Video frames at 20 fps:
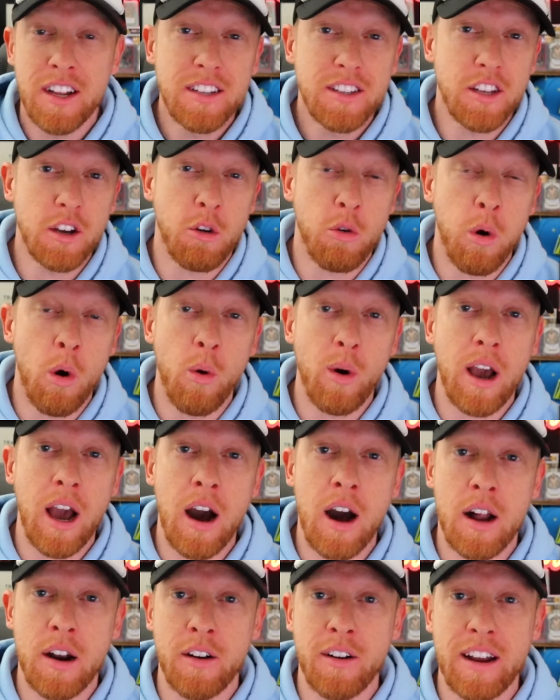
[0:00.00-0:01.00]
to quote
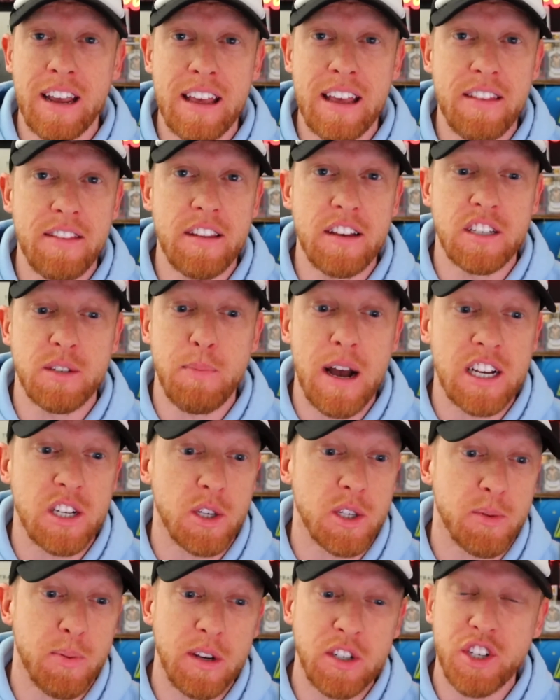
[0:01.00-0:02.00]
Connor, in this matchup,
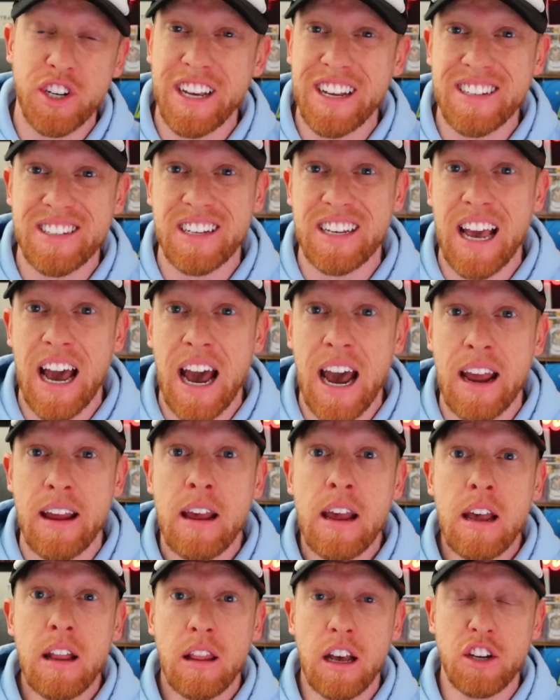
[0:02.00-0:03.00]
especially against a guy
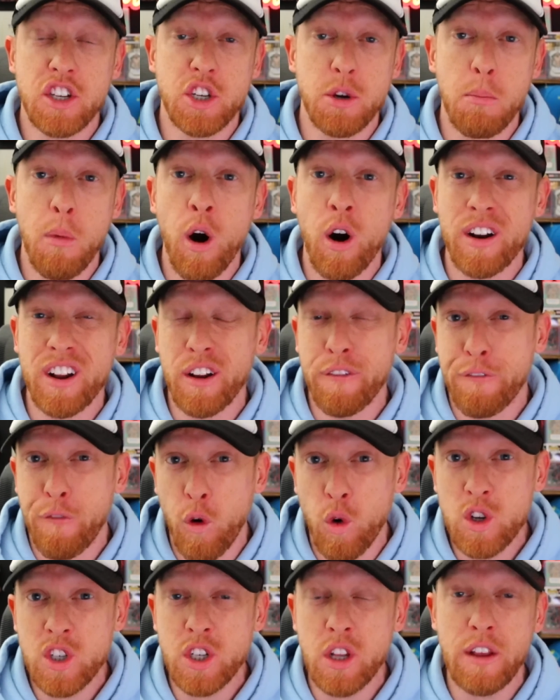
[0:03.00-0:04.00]
like Jamal, and
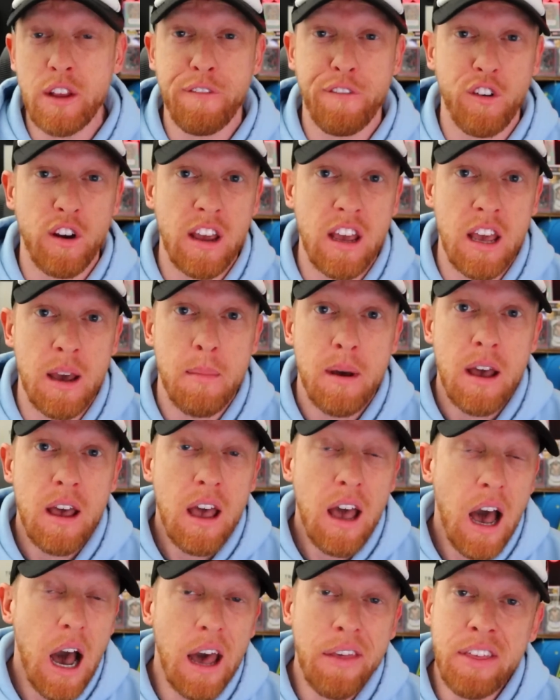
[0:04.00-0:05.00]
unfortunately for him,
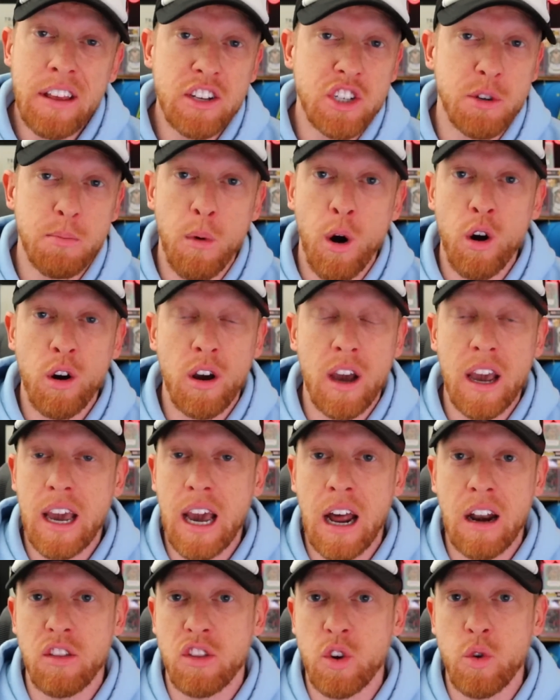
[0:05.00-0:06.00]
I think Jamal can
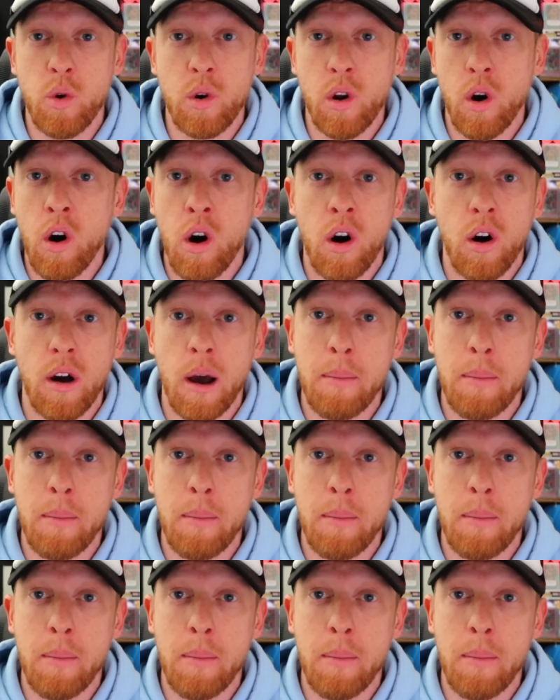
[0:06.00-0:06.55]
kind of do it all.